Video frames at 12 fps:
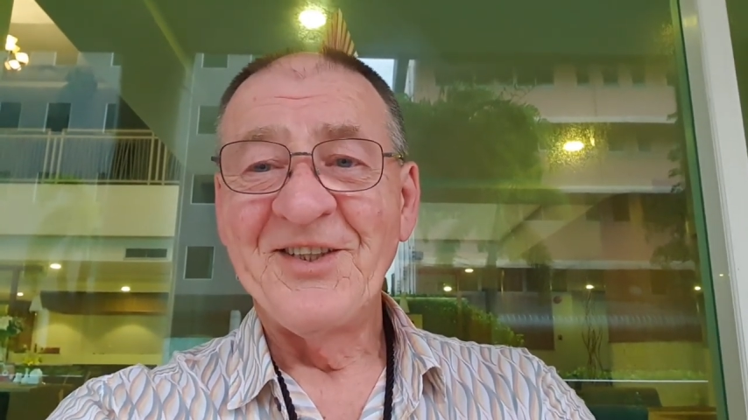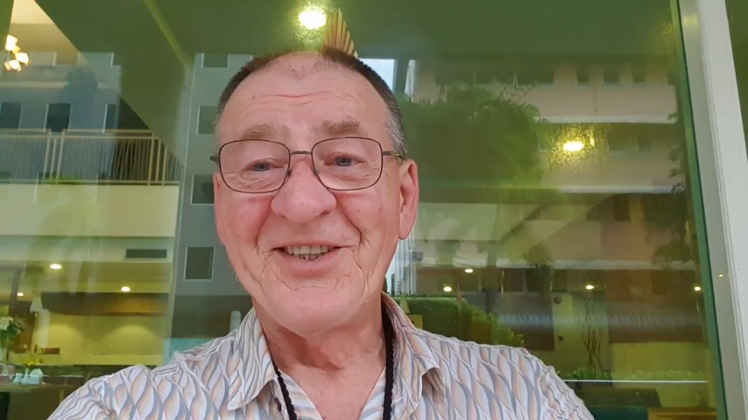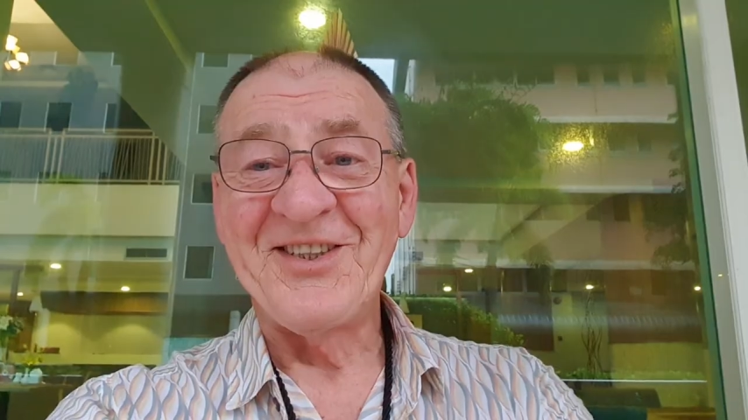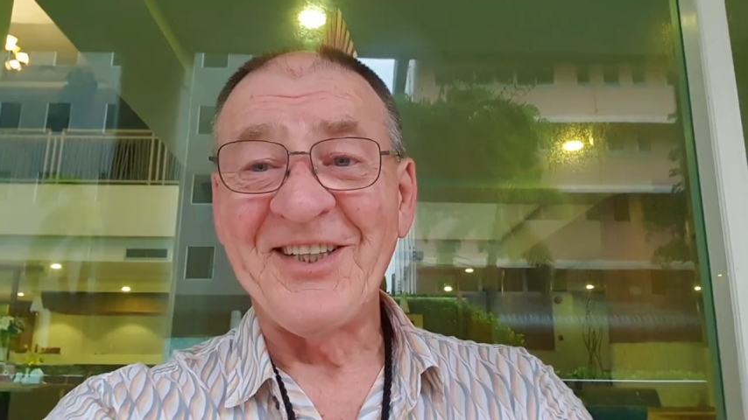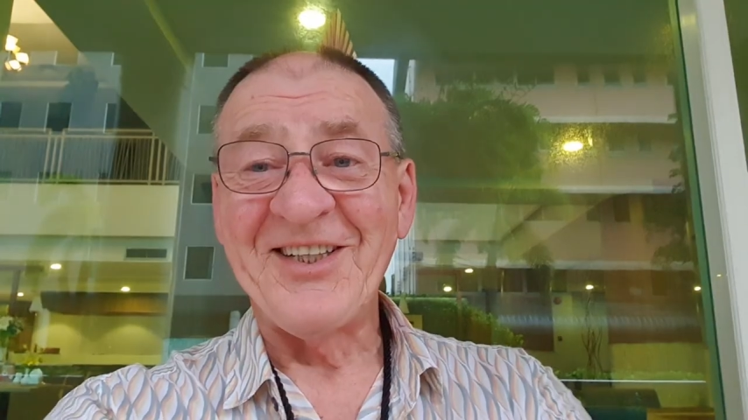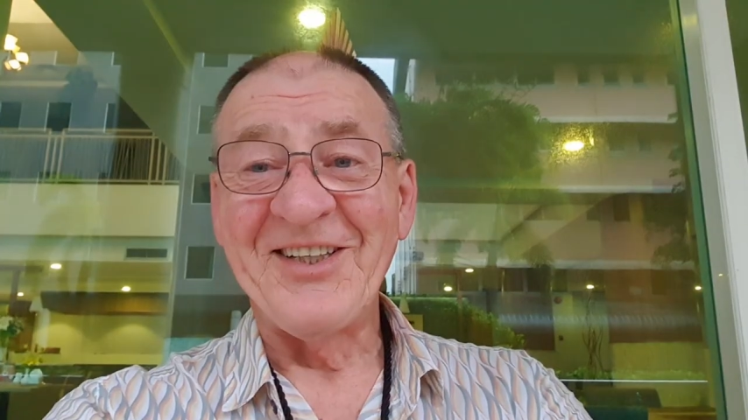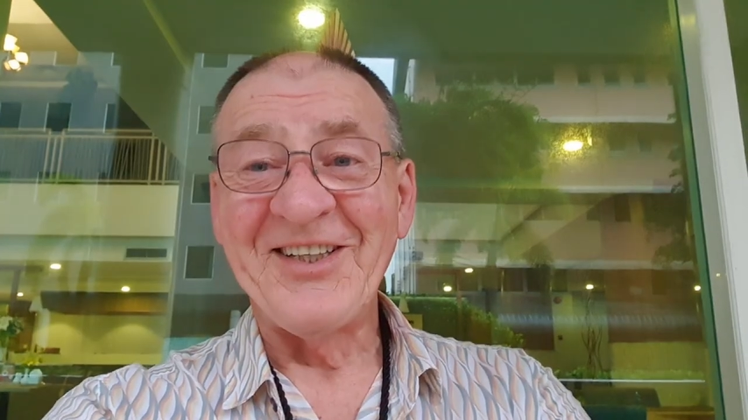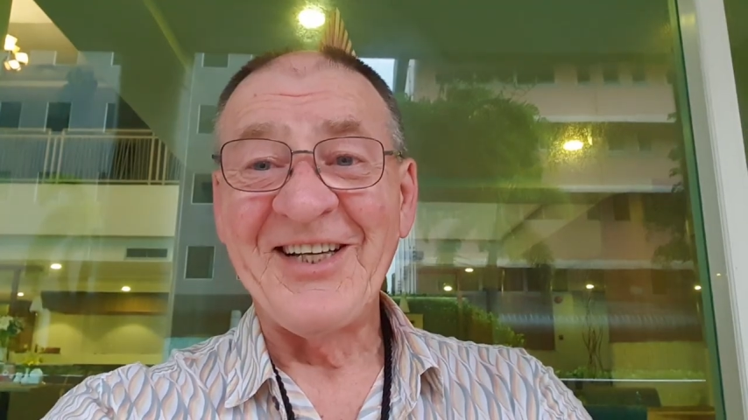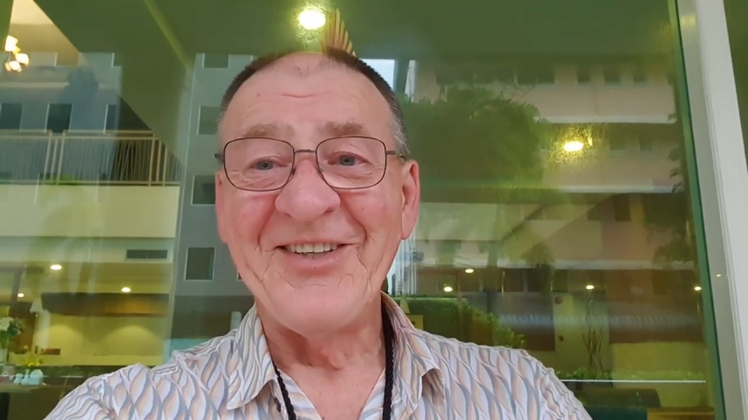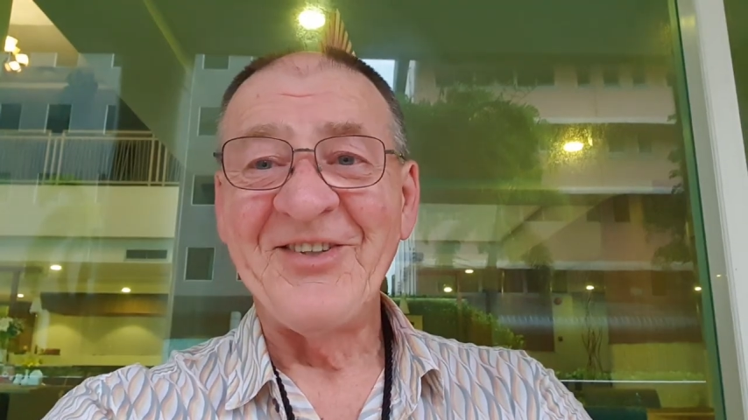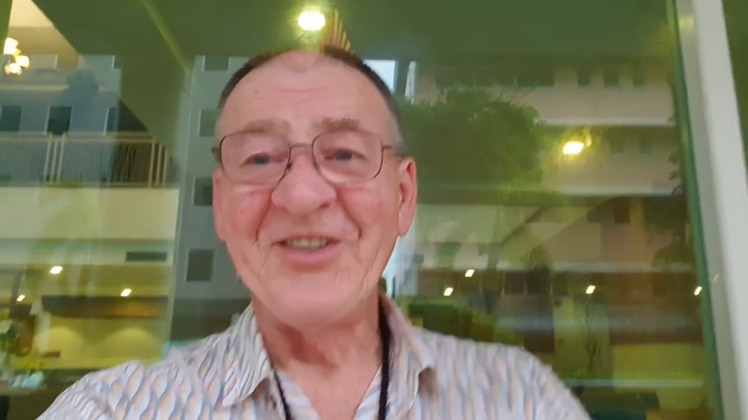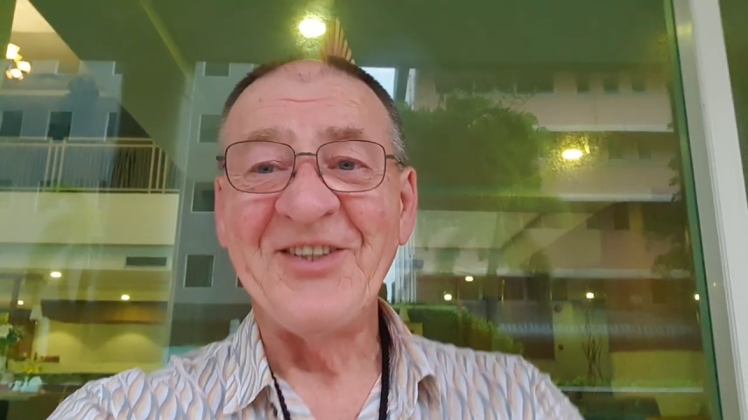settle
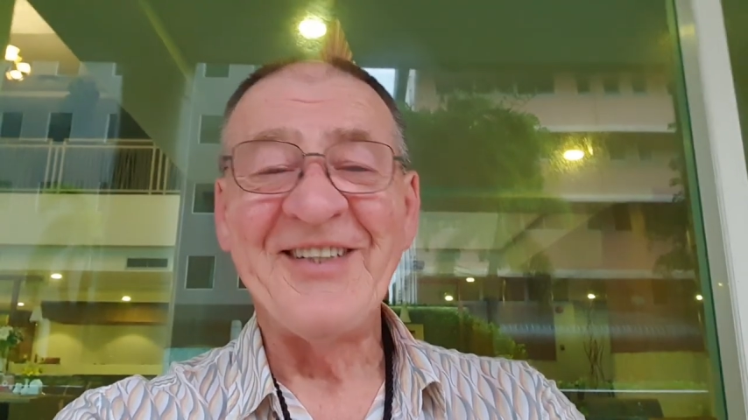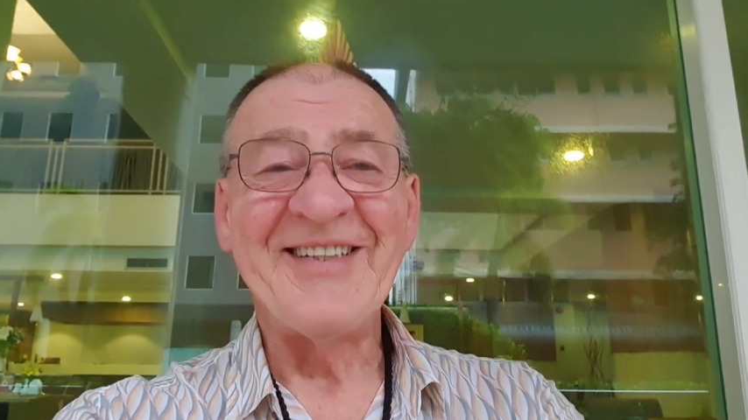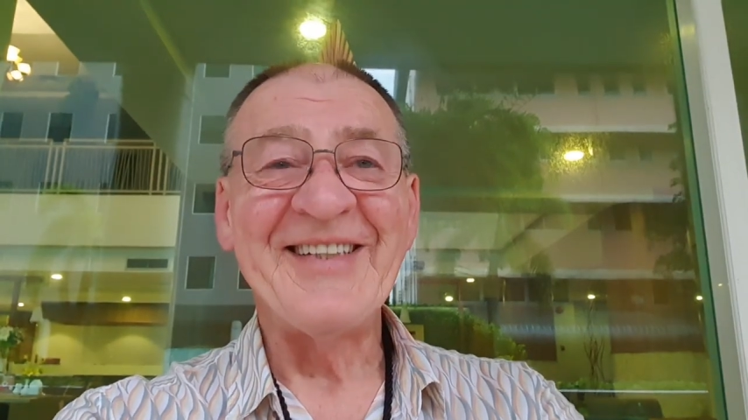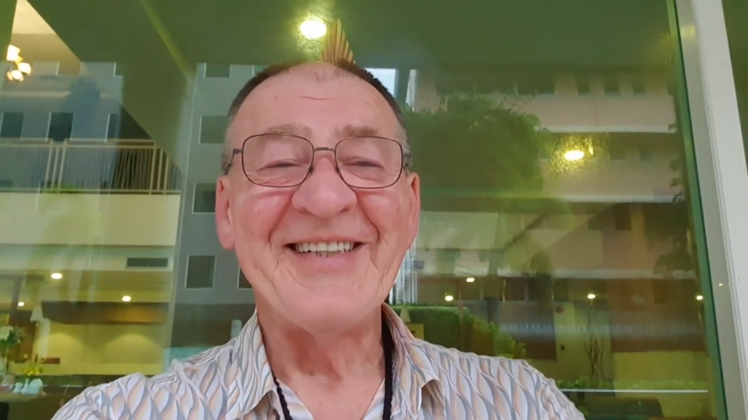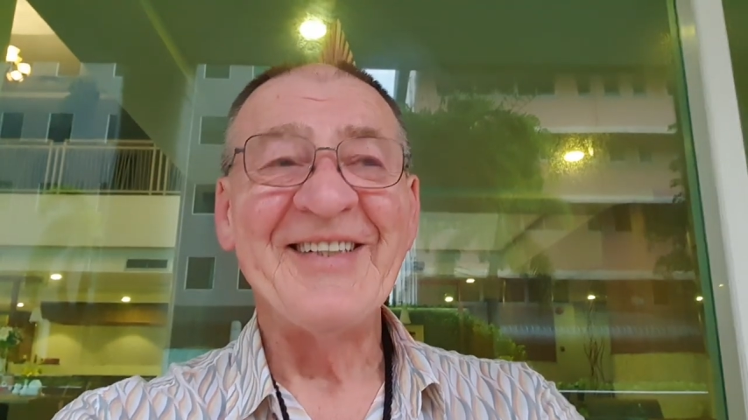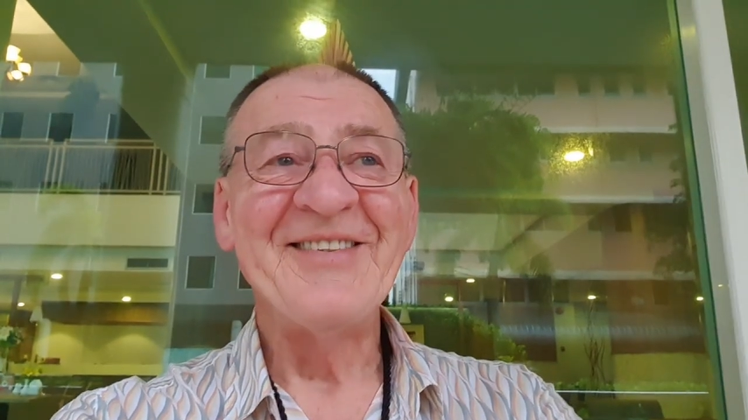down and